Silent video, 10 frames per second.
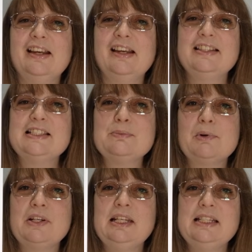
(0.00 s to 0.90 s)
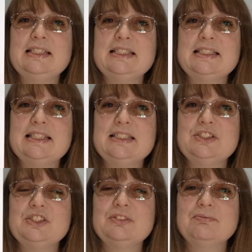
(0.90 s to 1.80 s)
This is by
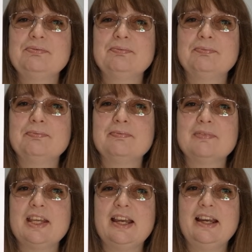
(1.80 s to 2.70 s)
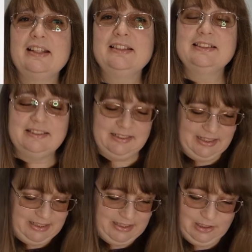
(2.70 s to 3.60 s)
Letistitch, and
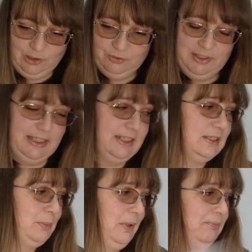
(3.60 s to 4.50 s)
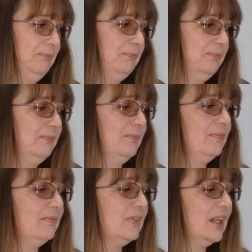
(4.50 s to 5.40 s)
yeah, lovely this one.
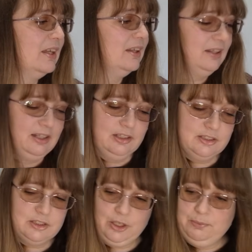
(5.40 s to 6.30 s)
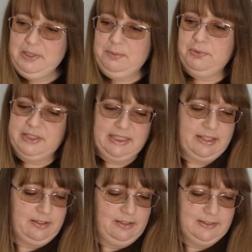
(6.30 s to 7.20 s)
So many pretty
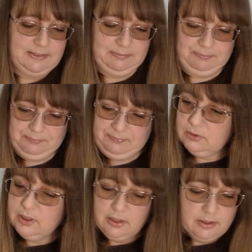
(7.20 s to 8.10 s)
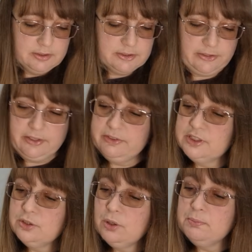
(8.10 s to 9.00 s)
colours. So there is
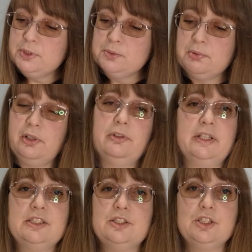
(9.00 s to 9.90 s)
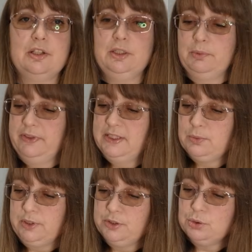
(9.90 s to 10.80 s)
not much progress to show you on this
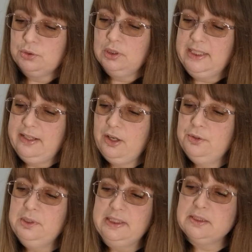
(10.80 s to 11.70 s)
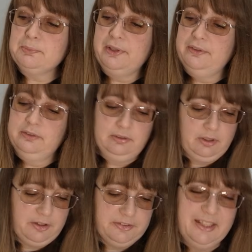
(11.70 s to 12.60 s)
one at all. It only spun,
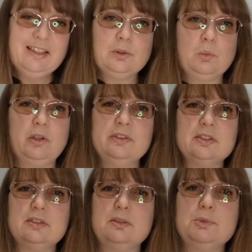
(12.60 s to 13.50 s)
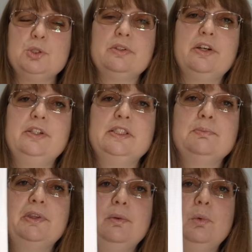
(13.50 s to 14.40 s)
I think, the once. I'm sure it only
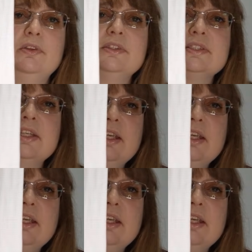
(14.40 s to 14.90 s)
spun the once.